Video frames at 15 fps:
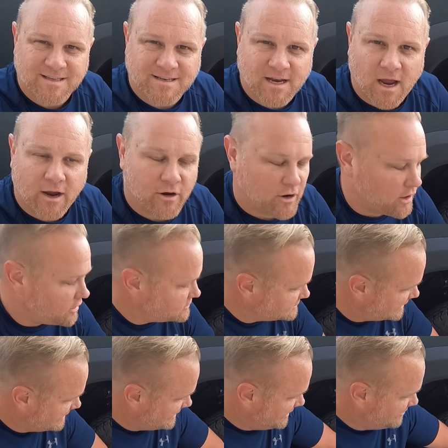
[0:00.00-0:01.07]
as the tire
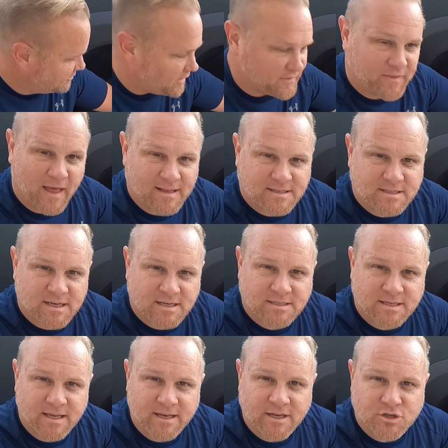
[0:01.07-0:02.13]
goes, but that
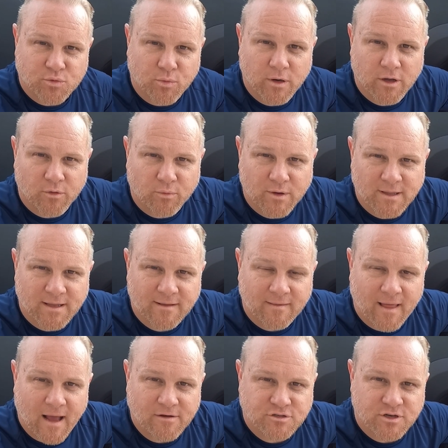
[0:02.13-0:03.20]
16-inch wheel really
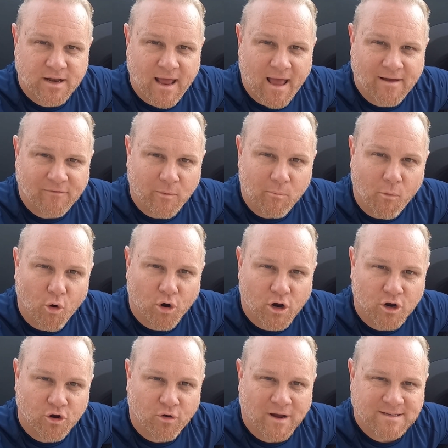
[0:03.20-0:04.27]
allows you to have a more
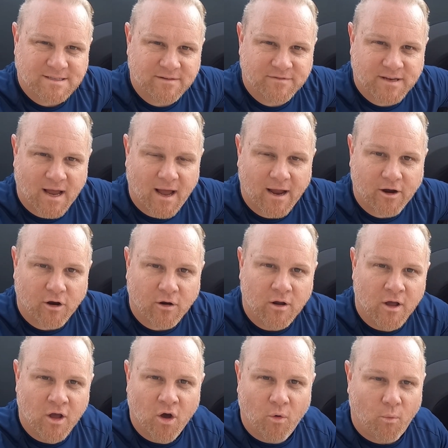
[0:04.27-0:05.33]
aggressive tire
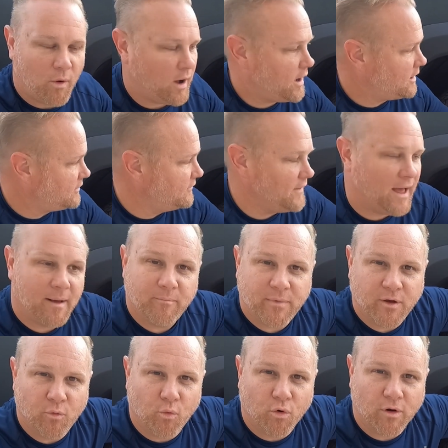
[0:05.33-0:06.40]
while not
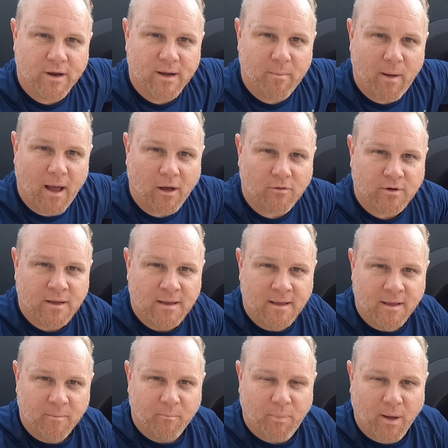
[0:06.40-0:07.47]
being worried about
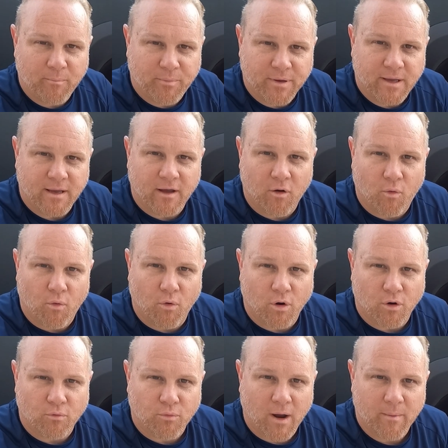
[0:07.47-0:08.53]
bumping
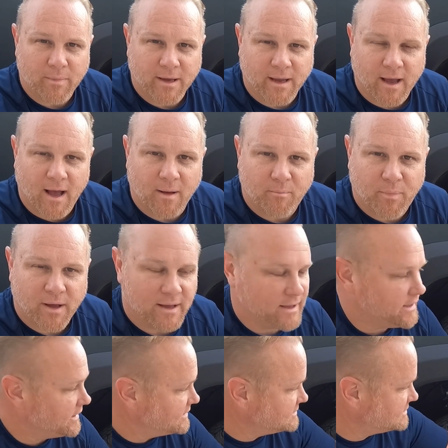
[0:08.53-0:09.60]
or rubbing up
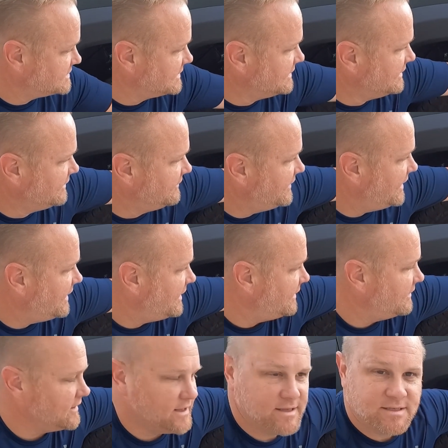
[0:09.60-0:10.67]
against
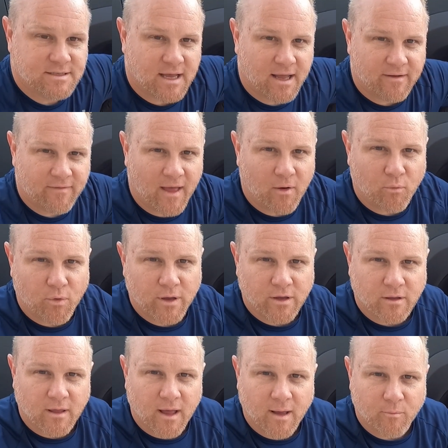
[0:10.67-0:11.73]
the inside of that
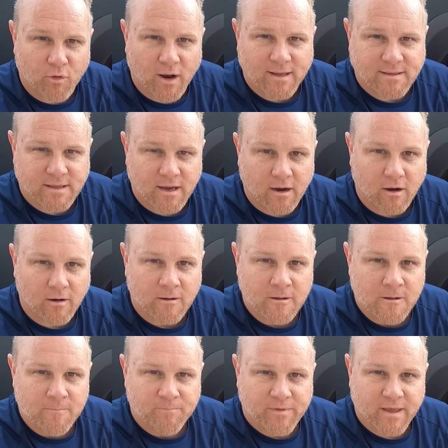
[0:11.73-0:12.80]
wheel hub right there.
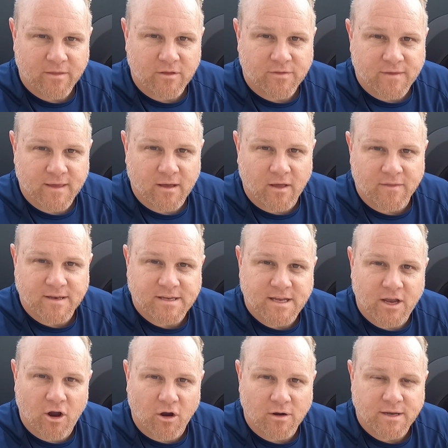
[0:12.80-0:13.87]
The other thing on the
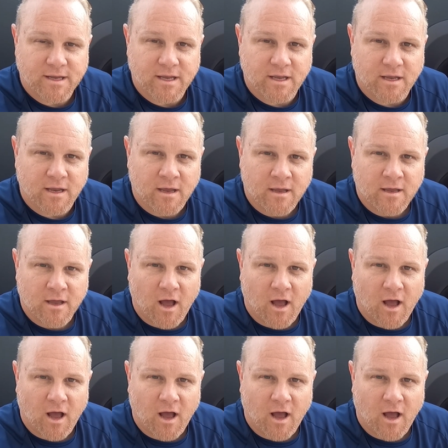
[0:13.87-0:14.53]
TRD